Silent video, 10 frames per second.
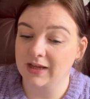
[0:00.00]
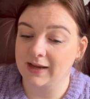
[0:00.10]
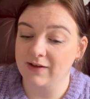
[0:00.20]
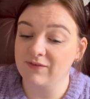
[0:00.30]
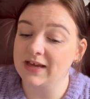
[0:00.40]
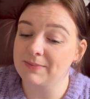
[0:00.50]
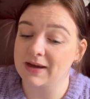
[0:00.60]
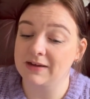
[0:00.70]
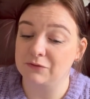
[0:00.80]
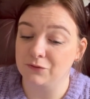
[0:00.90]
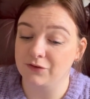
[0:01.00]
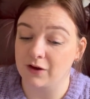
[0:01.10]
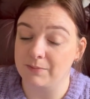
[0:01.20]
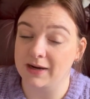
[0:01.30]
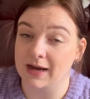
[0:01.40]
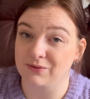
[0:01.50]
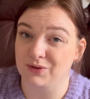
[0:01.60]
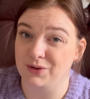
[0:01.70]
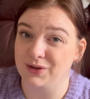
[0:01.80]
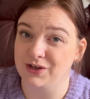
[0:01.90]
if eBay has also been
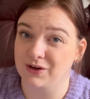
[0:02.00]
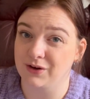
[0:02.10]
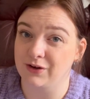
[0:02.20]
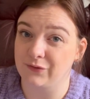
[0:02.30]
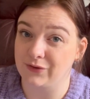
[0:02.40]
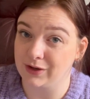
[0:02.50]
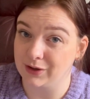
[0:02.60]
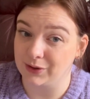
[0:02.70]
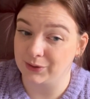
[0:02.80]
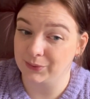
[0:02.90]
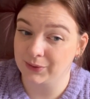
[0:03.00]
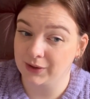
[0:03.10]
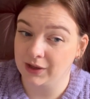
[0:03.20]
absolutely dire for you,